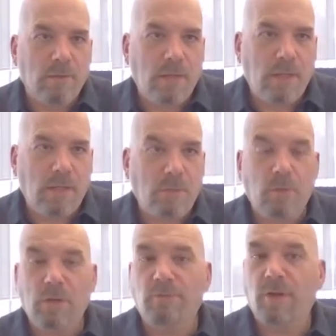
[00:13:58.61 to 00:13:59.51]
the
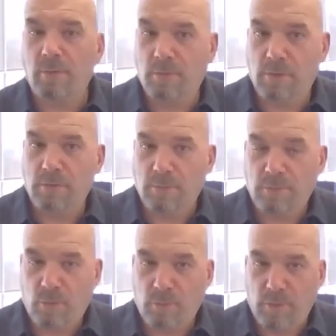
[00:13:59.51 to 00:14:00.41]
community development
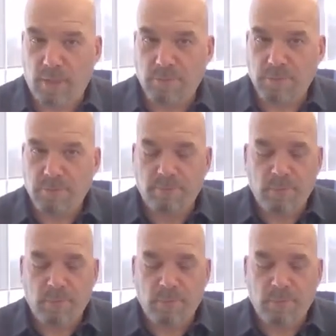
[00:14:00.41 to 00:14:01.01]
programs.